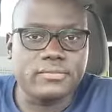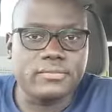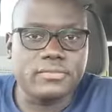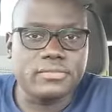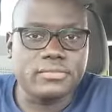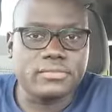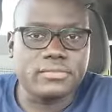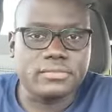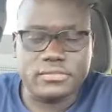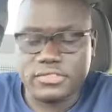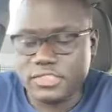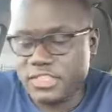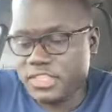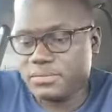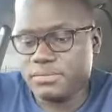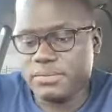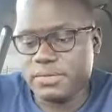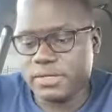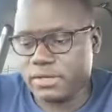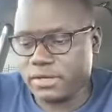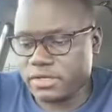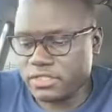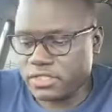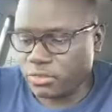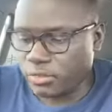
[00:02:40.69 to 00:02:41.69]
just
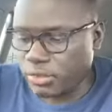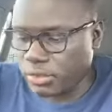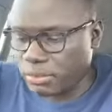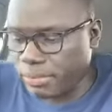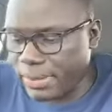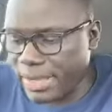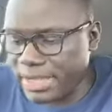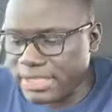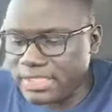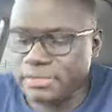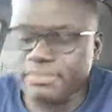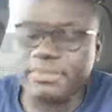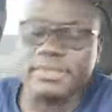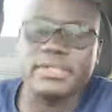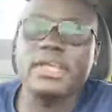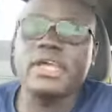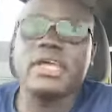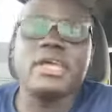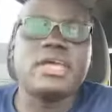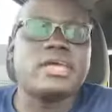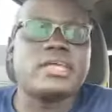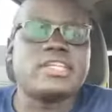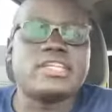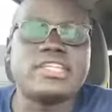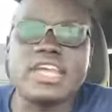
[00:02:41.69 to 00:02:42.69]
because he repented. But
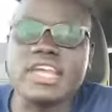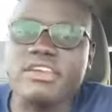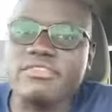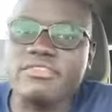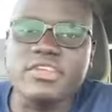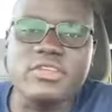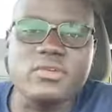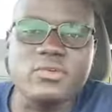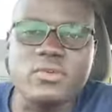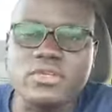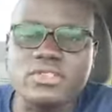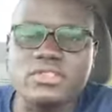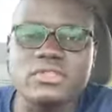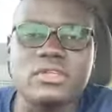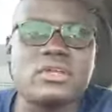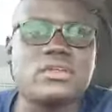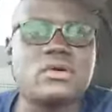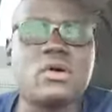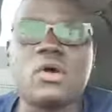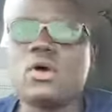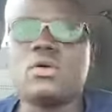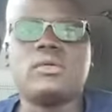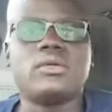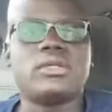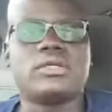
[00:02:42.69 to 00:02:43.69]
David was not
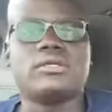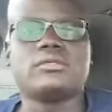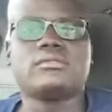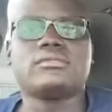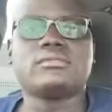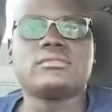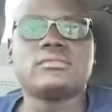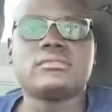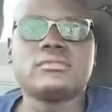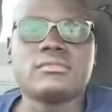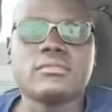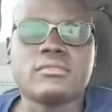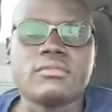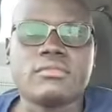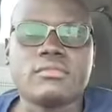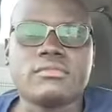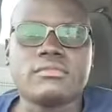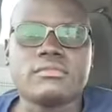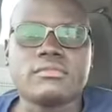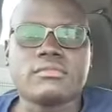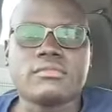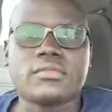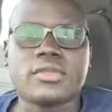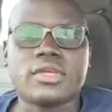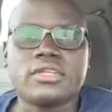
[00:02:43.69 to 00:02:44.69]
holy.
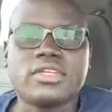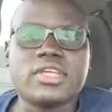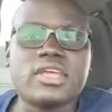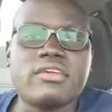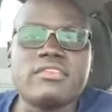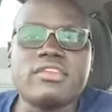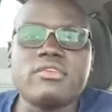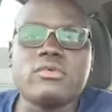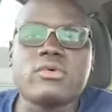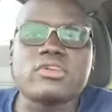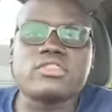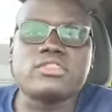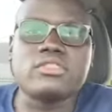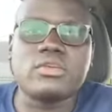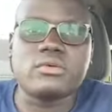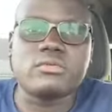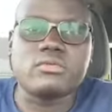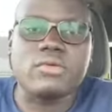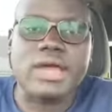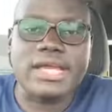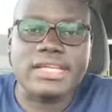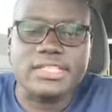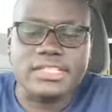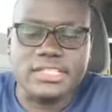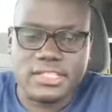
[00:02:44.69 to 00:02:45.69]
David was not
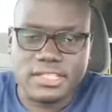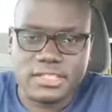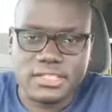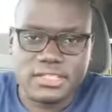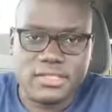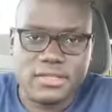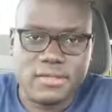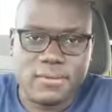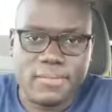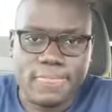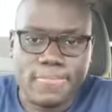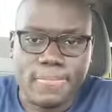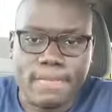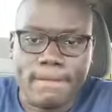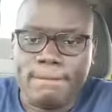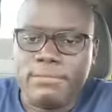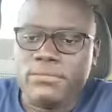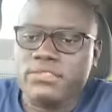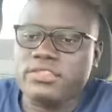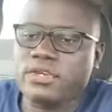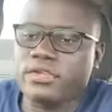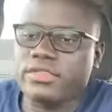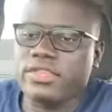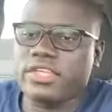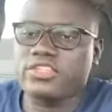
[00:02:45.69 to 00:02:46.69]
righteous. So
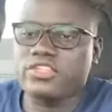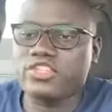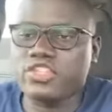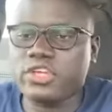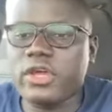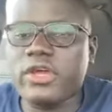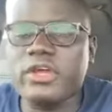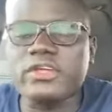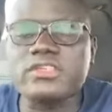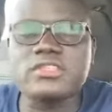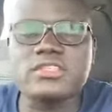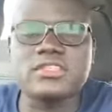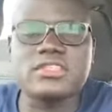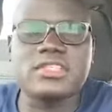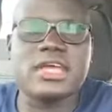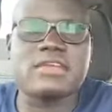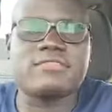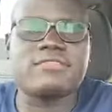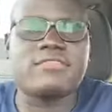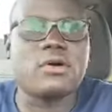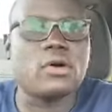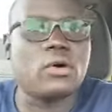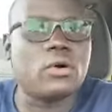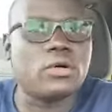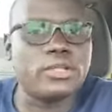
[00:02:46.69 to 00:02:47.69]
the church is not for
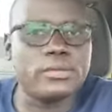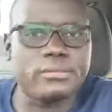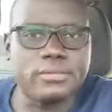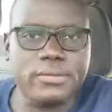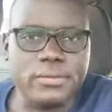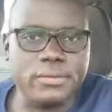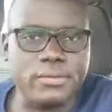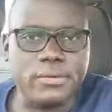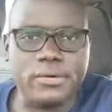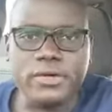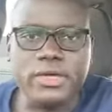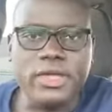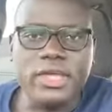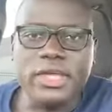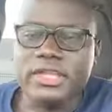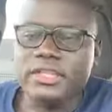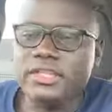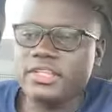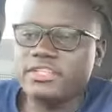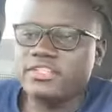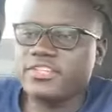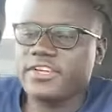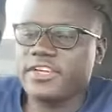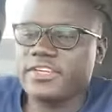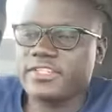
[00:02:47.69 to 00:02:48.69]
holy people. The
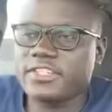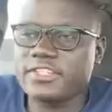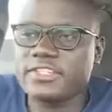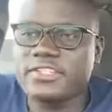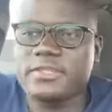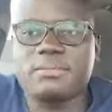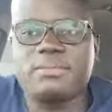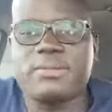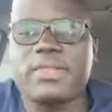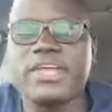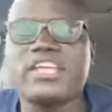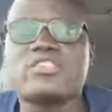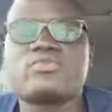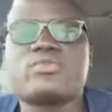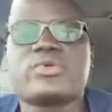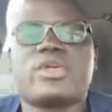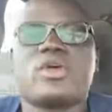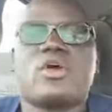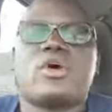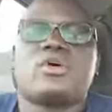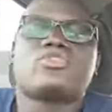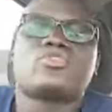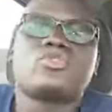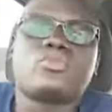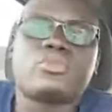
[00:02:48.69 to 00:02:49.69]
church is the place we go
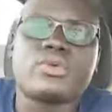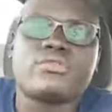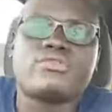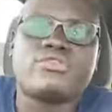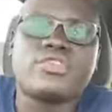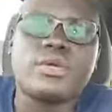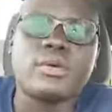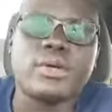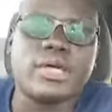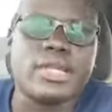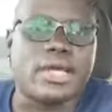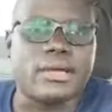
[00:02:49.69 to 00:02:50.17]
to refuel up,